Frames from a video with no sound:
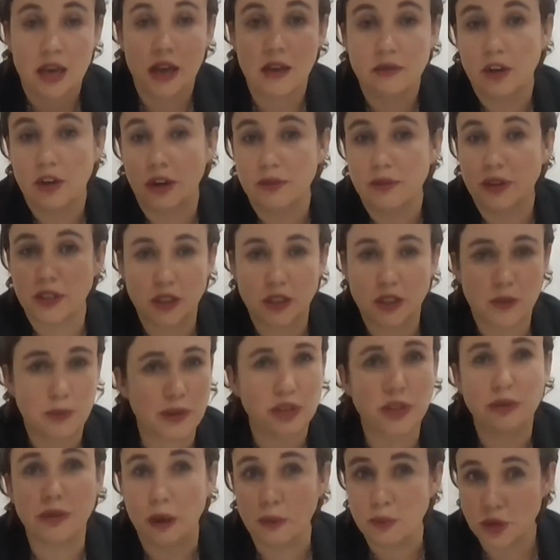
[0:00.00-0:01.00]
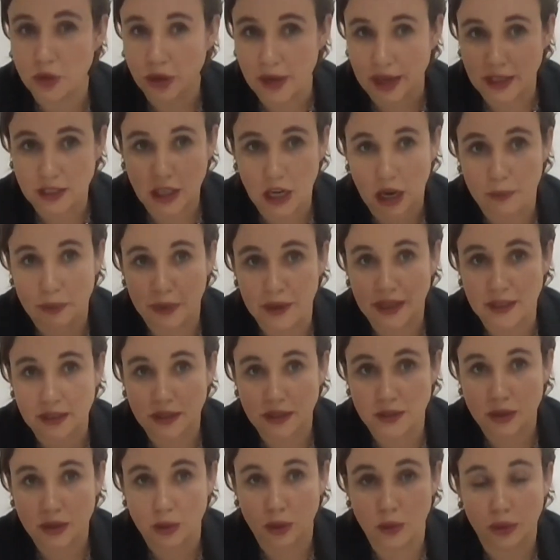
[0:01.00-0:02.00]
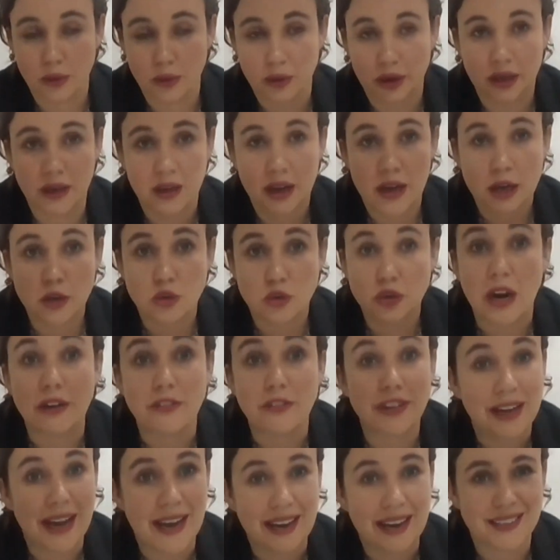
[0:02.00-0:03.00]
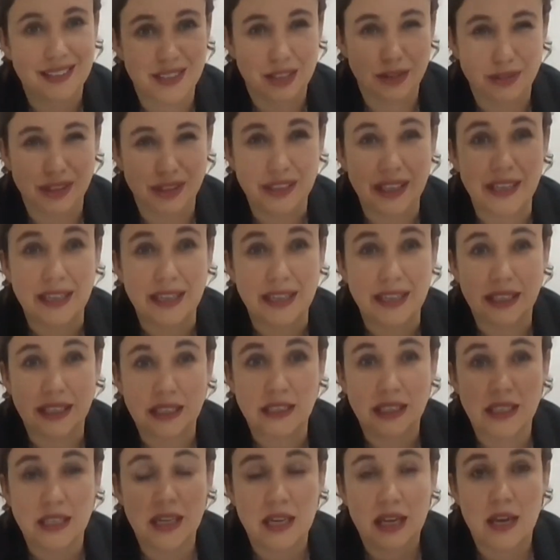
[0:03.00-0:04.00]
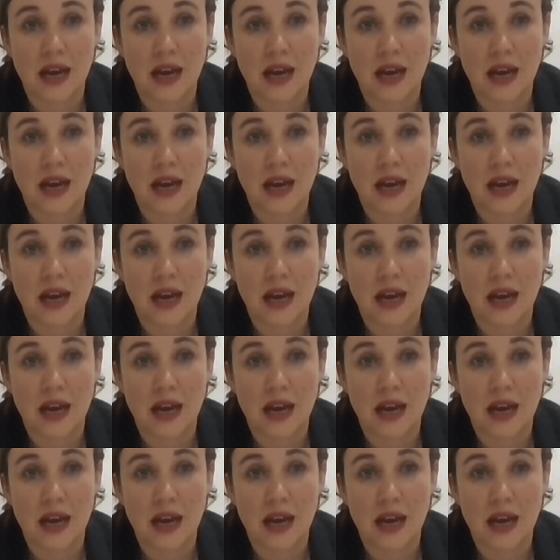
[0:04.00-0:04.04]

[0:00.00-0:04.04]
involving especially ruptured ectopics or traffic accident related